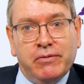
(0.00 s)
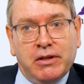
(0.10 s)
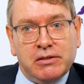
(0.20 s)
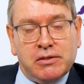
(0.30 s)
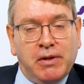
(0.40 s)

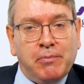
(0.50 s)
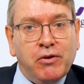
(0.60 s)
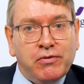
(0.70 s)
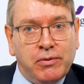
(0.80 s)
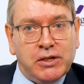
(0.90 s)
there's a number
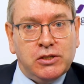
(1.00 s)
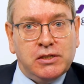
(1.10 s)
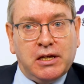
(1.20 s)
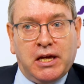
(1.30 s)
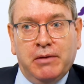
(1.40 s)
of questions
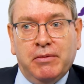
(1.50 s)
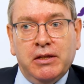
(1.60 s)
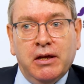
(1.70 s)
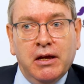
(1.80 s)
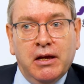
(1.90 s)
that came
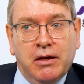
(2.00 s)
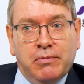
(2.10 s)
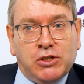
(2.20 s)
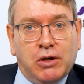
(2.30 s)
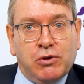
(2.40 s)
in
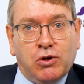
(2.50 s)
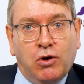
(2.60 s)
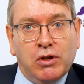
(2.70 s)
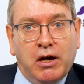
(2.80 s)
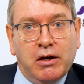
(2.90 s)
which I would
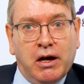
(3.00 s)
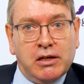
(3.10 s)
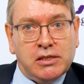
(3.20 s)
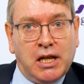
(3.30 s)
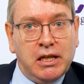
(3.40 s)
call are, are
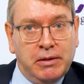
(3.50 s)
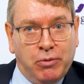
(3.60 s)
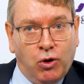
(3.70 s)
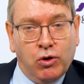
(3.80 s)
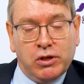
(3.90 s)
slightly
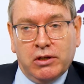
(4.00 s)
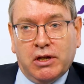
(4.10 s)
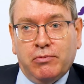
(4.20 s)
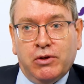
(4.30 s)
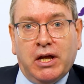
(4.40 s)
broader, and
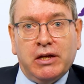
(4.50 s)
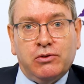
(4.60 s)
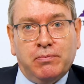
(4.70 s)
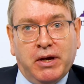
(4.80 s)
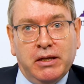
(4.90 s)
I would like
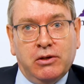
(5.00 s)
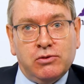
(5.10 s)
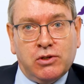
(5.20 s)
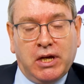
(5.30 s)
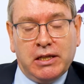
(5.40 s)
to bring
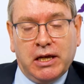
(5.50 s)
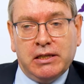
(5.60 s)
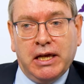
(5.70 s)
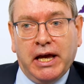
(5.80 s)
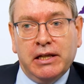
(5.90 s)
those together
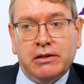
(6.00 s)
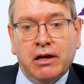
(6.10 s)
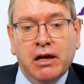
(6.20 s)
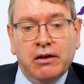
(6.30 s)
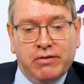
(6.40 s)
at the end
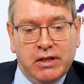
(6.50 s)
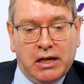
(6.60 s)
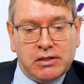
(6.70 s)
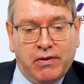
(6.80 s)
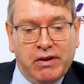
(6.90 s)
for the
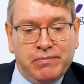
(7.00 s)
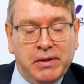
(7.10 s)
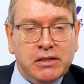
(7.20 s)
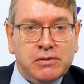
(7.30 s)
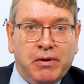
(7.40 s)
last five
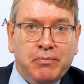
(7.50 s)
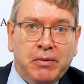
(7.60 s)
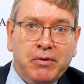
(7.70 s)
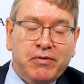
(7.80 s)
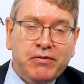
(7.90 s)
minutes. But
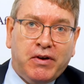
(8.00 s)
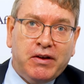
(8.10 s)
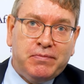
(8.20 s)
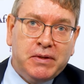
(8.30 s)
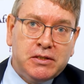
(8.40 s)
maybe for
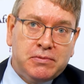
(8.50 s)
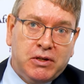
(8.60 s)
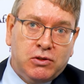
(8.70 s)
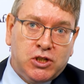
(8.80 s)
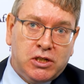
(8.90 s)
five minutes, we
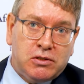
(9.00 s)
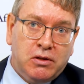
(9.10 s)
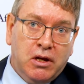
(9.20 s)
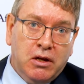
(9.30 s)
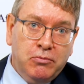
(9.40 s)
could just
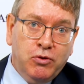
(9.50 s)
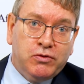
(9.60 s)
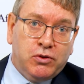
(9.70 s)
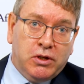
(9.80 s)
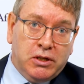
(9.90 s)

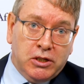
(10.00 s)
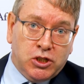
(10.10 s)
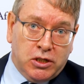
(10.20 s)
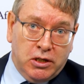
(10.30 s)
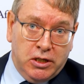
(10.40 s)
move to the
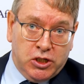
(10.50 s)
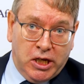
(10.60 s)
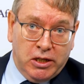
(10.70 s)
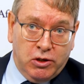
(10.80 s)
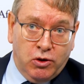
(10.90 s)
digital
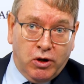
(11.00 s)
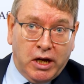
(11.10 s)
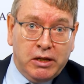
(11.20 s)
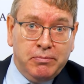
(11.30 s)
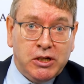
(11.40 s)
agenda. You
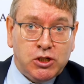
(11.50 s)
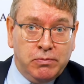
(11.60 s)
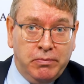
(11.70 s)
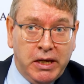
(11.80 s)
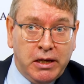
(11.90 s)
already
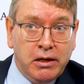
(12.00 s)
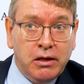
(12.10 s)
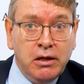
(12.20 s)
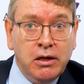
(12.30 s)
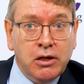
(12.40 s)
mentioned MiCA,
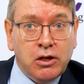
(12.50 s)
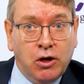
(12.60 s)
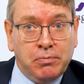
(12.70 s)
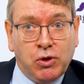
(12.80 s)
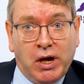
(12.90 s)

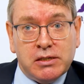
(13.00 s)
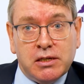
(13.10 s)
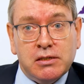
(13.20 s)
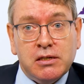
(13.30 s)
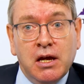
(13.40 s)
crypto
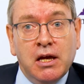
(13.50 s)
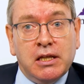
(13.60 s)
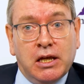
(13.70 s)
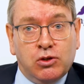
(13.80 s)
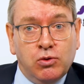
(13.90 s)
assets.
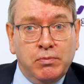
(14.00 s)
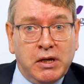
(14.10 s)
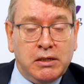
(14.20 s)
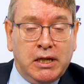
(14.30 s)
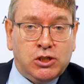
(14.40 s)
There are two
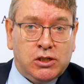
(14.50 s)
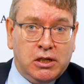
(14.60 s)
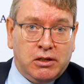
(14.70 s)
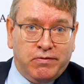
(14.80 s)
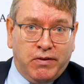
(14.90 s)

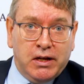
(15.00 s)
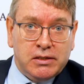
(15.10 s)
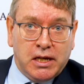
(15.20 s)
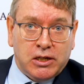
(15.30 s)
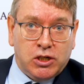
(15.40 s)
legislative
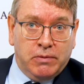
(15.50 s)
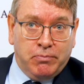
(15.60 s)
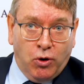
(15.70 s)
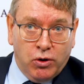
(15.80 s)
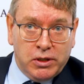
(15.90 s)
files, actually
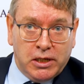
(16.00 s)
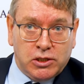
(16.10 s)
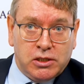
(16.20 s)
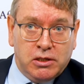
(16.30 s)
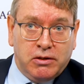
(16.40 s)
important
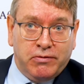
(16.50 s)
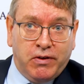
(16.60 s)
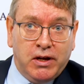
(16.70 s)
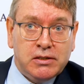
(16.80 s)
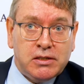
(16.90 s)
legislative
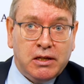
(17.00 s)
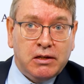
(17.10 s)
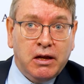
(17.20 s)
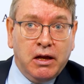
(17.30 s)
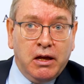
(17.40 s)
files,
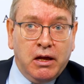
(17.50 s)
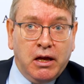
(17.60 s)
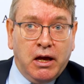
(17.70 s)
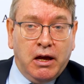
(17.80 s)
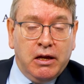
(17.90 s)
that
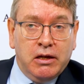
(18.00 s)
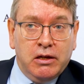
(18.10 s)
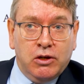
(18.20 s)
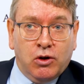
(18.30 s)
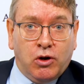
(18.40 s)
uh,
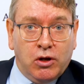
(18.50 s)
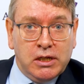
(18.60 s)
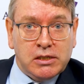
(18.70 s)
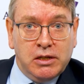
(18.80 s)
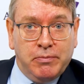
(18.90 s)
your
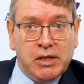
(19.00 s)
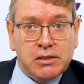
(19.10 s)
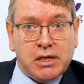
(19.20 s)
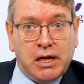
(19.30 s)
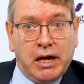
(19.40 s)
colleagues in the
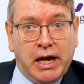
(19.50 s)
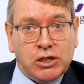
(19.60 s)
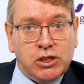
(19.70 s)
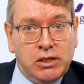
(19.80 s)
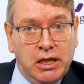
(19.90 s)
ministry are
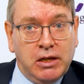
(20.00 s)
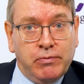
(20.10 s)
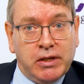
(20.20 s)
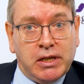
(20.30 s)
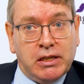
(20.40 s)
actually dealing
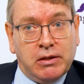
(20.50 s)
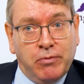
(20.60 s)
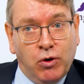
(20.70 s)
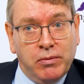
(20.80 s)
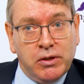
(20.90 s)
with at the
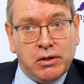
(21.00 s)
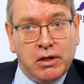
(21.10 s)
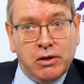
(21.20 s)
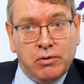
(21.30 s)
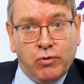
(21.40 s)
moment
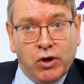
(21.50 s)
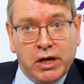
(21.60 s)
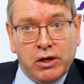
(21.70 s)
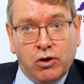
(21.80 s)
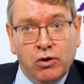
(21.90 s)
in, in
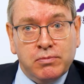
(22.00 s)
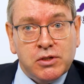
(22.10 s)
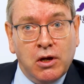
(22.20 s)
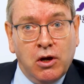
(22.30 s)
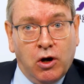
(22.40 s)
working
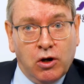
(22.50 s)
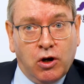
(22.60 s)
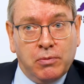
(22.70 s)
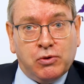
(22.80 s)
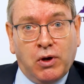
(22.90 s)
groups on crypto